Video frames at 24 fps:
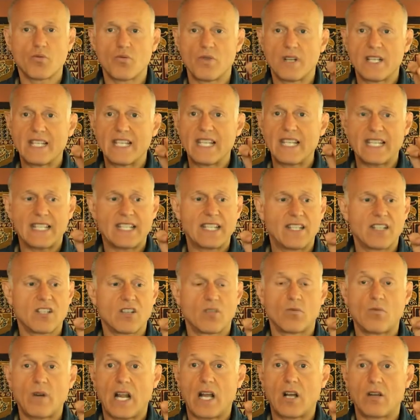resistance
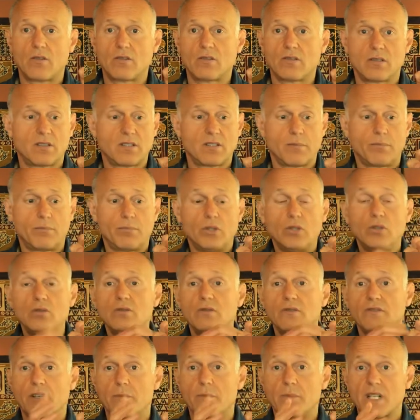around the balloon
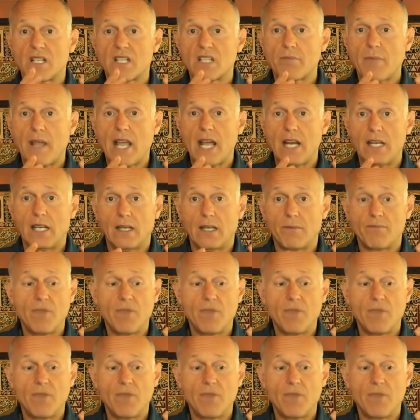from expanding.